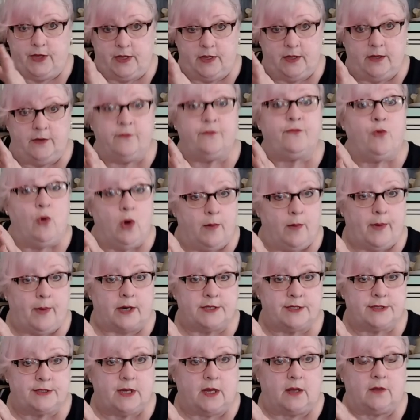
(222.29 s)
inform
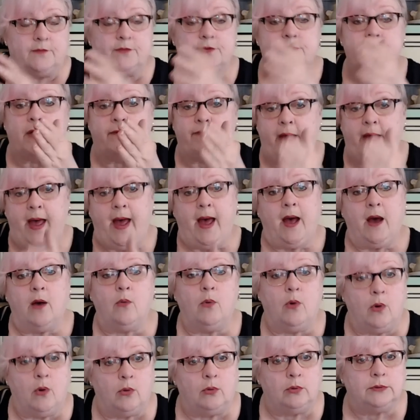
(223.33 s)
ourselves of how
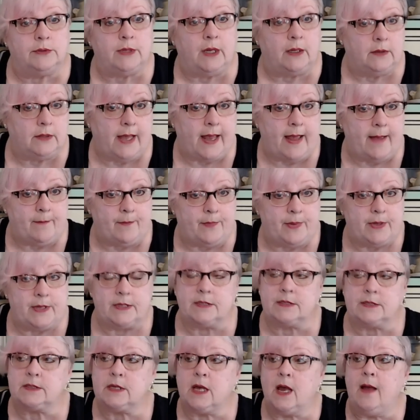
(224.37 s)
old a lamp
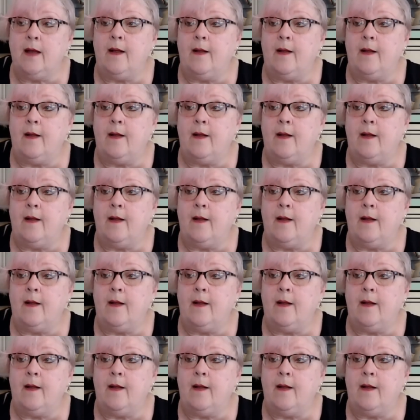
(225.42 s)
is.